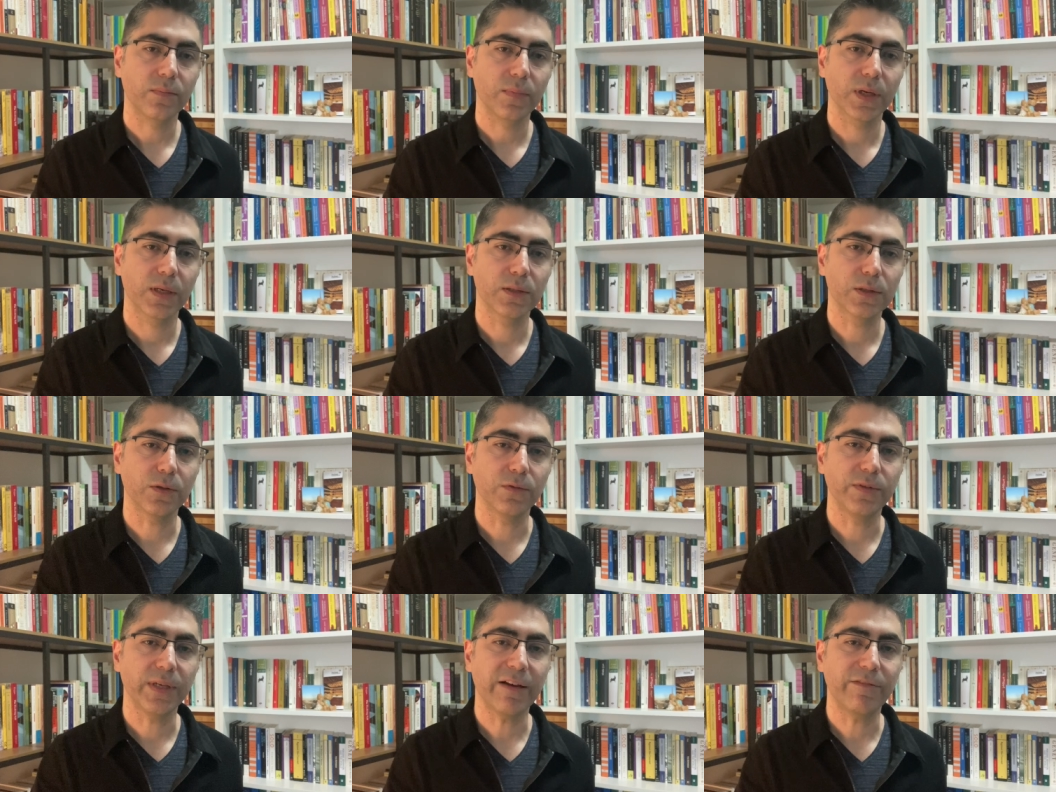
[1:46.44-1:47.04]

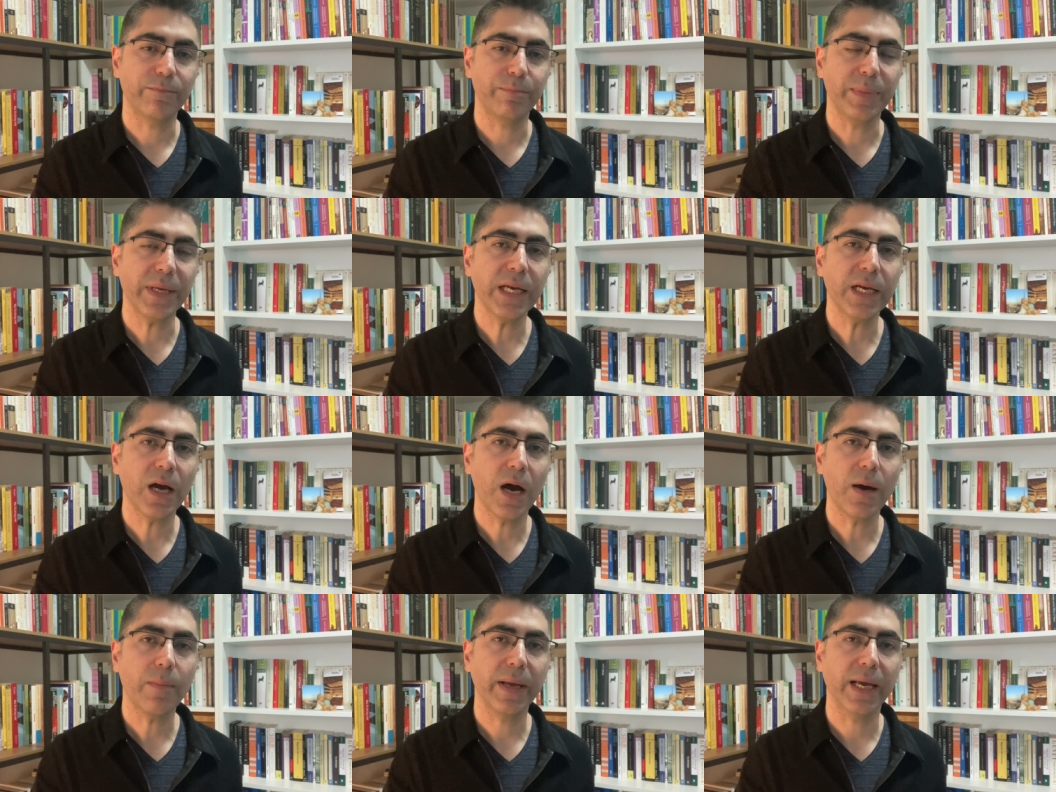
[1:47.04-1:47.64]
So we have
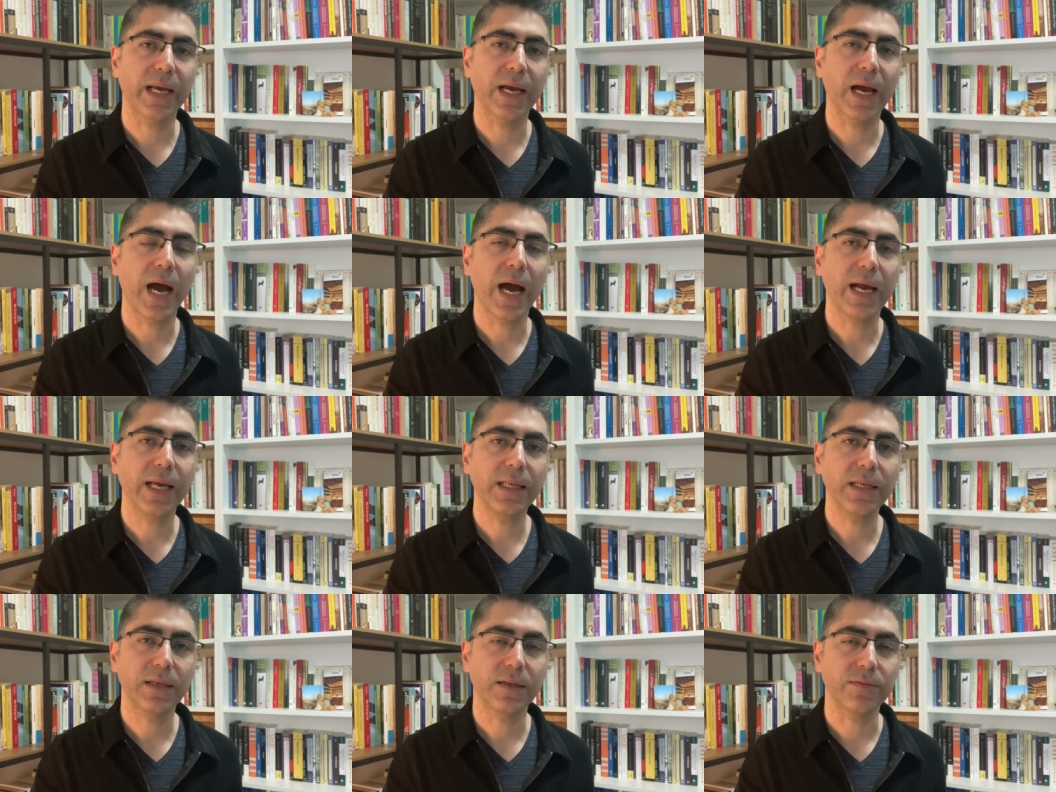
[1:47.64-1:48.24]
become a
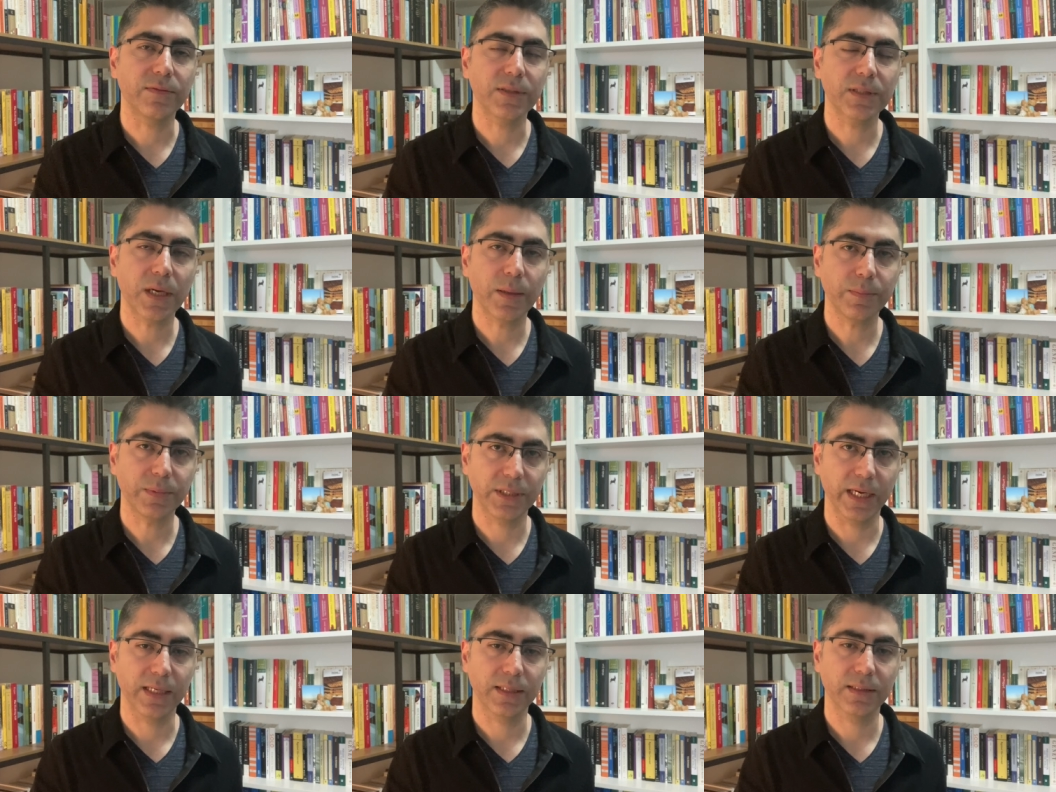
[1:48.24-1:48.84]
kind of
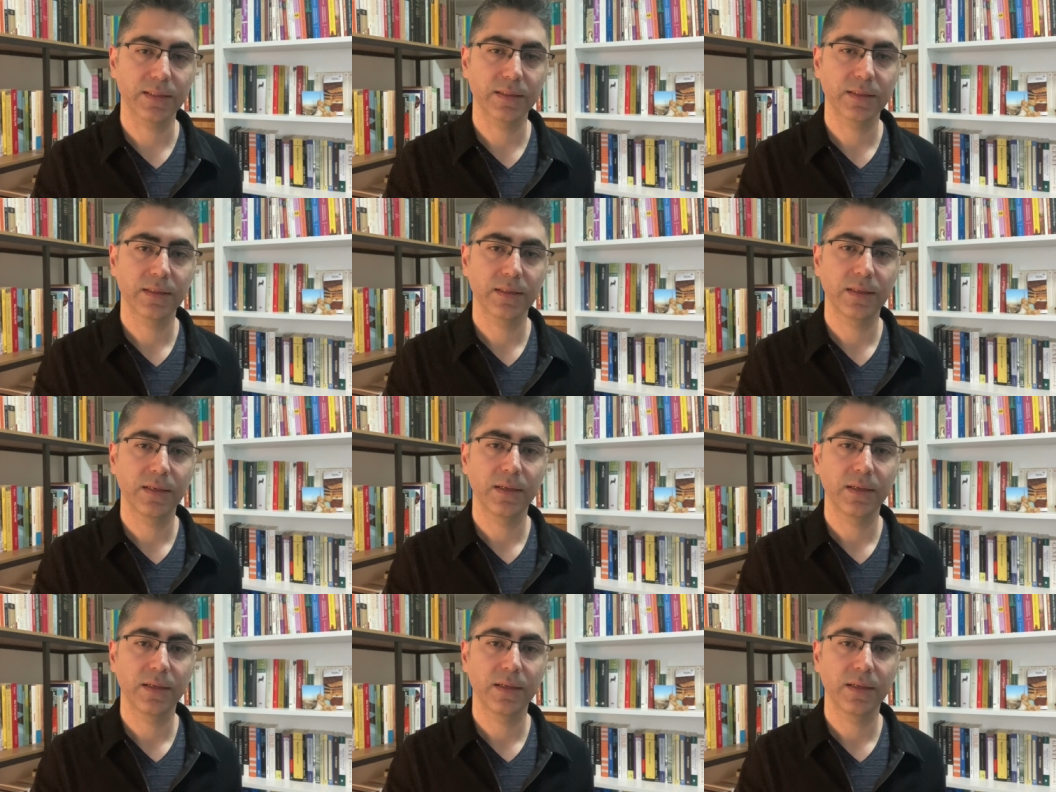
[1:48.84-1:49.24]
subject,